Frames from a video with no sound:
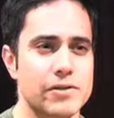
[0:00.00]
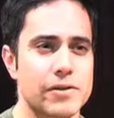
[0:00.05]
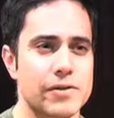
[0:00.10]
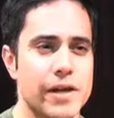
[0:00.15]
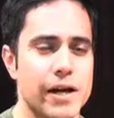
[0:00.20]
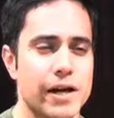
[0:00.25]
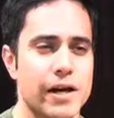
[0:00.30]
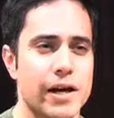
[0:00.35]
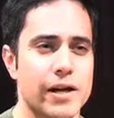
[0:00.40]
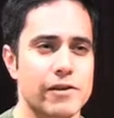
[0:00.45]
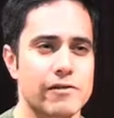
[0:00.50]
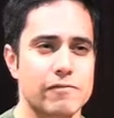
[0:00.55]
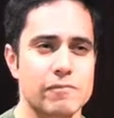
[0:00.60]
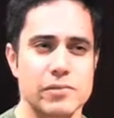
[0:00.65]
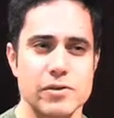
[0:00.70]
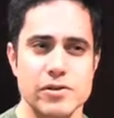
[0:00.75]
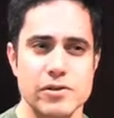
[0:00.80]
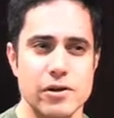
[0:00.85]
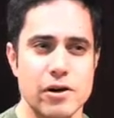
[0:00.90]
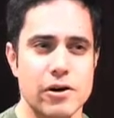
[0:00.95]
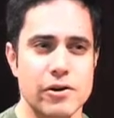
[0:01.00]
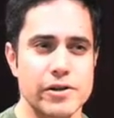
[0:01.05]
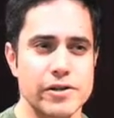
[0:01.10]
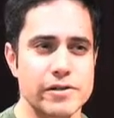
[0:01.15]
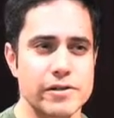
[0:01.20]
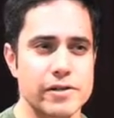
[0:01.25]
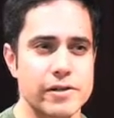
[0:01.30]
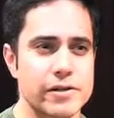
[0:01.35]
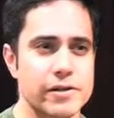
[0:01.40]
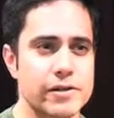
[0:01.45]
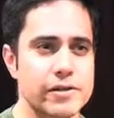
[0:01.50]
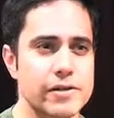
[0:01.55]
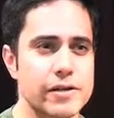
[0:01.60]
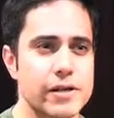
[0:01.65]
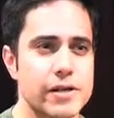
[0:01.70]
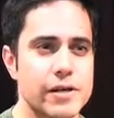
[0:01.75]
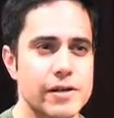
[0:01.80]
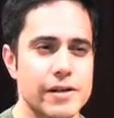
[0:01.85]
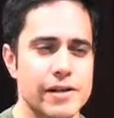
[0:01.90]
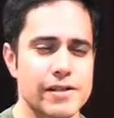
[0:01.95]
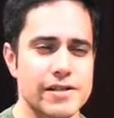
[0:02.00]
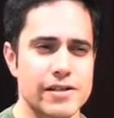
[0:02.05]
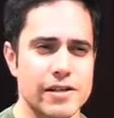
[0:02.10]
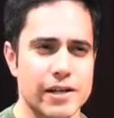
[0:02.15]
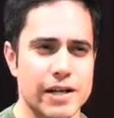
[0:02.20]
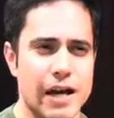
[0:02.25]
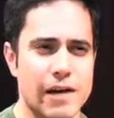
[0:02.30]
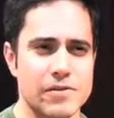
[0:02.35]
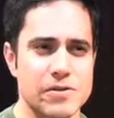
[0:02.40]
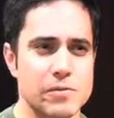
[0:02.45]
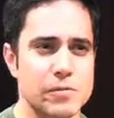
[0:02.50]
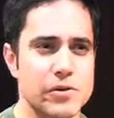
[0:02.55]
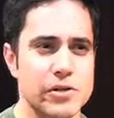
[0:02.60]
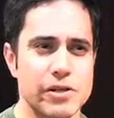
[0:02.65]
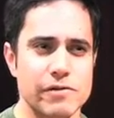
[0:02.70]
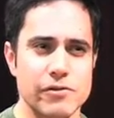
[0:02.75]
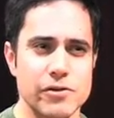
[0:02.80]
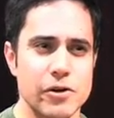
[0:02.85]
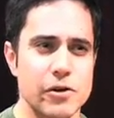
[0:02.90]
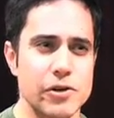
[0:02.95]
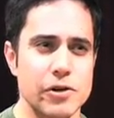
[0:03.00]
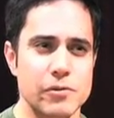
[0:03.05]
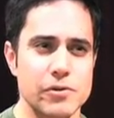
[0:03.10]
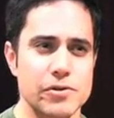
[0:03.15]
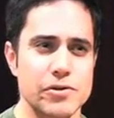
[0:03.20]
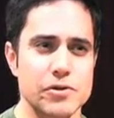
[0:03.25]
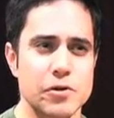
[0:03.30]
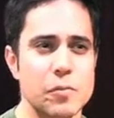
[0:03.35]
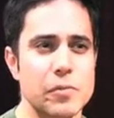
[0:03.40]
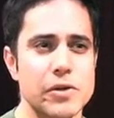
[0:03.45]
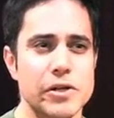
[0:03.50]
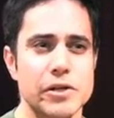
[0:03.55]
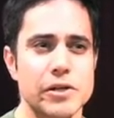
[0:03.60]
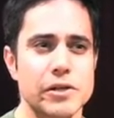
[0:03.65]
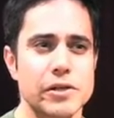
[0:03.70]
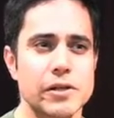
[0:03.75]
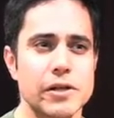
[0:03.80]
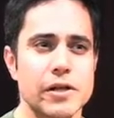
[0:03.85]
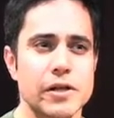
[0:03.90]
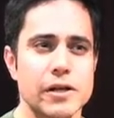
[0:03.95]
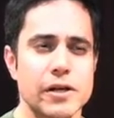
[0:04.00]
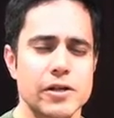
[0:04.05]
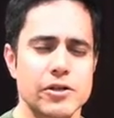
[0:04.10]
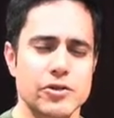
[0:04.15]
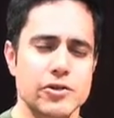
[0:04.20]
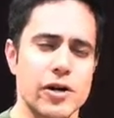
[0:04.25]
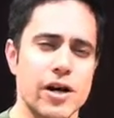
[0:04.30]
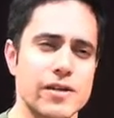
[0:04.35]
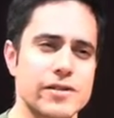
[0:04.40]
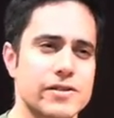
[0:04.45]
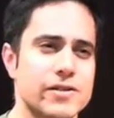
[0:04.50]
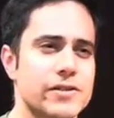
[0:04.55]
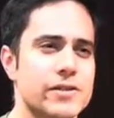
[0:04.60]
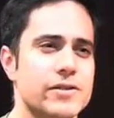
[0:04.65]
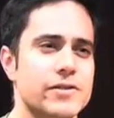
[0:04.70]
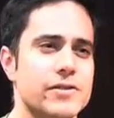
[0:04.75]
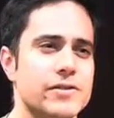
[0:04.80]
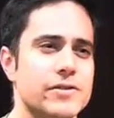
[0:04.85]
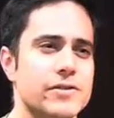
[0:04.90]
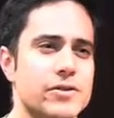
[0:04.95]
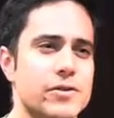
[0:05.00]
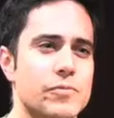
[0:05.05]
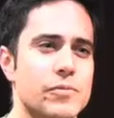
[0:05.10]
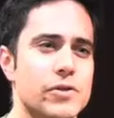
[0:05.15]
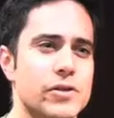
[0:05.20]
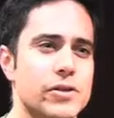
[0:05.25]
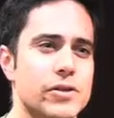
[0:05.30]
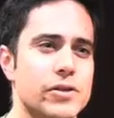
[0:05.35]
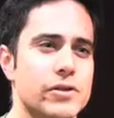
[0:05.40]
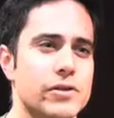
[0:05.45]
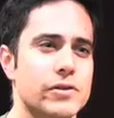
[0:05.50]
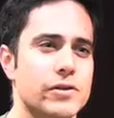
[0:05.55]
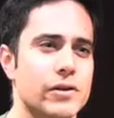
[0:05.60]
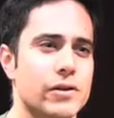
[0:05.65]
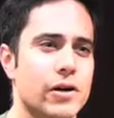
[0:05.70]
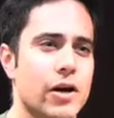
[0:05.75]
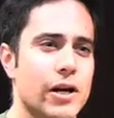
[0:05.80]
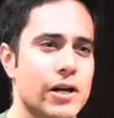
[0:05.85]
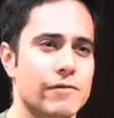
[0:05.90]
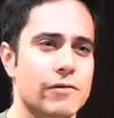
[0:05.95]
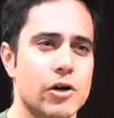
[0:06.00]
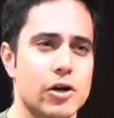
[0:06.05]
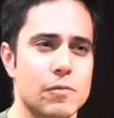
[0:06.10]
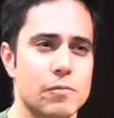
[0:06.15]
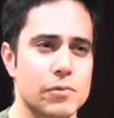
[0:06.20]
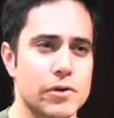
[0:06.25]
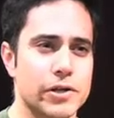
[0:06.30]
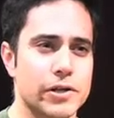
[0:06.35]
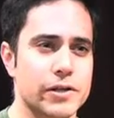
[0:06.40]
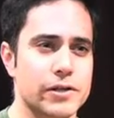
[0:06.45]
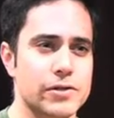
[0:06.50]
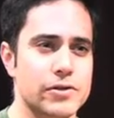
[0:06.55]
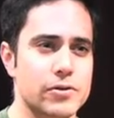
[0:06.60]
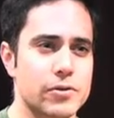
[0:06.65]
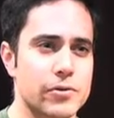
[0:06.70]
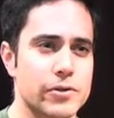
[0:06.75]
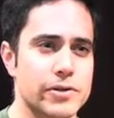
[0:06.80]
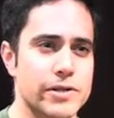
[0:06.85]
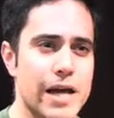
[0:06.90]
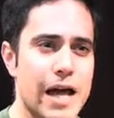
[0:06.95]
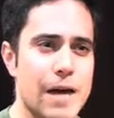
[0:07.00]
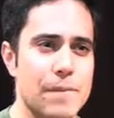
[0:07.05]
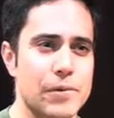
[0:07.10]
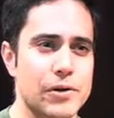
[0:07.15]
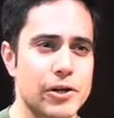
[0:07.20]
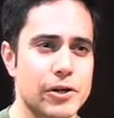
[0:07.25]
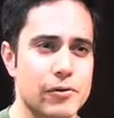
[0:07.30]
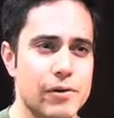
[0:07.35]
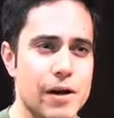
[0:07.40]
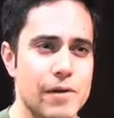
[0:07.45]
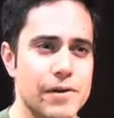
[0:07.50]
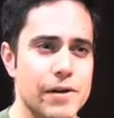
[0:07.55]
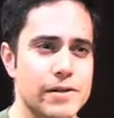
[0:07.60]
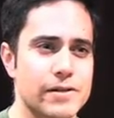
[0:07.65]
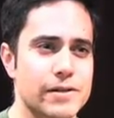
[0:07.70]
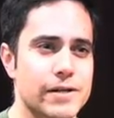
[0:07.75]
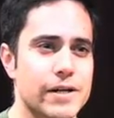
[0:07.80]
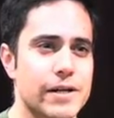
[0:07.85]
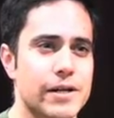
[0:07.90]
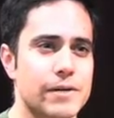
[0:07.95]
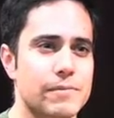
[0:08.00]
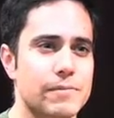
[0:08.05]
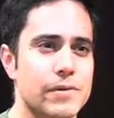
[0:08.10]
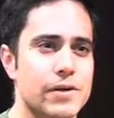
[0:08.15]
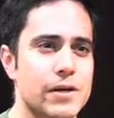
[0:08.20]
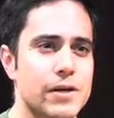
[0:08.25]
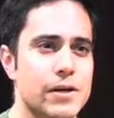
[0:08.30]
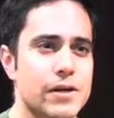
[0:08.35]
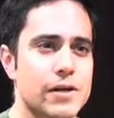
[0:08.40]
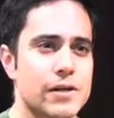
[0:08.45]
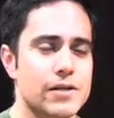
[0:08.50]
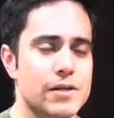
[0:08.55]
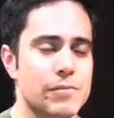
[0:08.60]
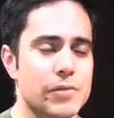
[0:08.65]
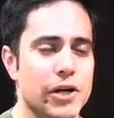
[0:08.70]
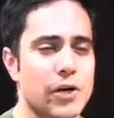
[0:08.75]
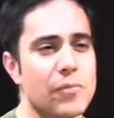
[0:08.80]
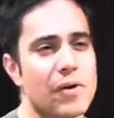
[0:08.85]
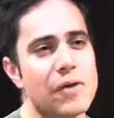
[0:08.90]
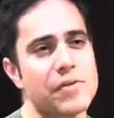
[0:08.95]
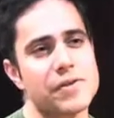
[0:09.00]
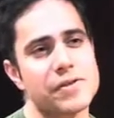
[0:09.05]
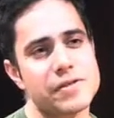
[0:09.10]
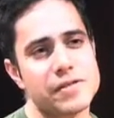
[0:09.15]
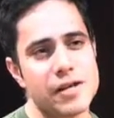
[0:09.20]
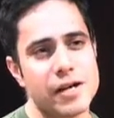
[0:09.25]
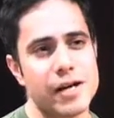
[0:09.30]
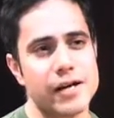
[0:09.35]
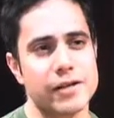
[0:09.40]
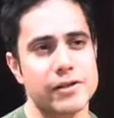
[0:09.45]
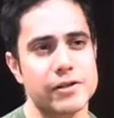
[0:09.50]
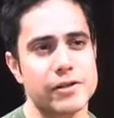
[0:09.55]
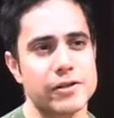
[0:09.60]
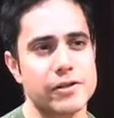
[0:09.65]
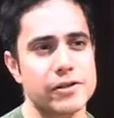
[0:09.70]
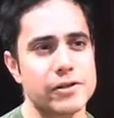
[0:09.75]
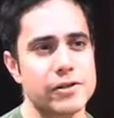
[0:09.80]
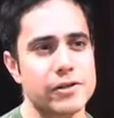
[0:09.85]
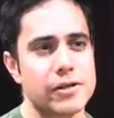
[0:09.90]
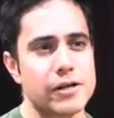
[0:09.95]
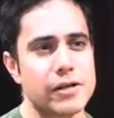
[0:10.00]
on that kind of bizarre incident that stuck out to me, even though there were so many atrocities and so many kind of heartbreaking stories happening around that time. Something about this tiger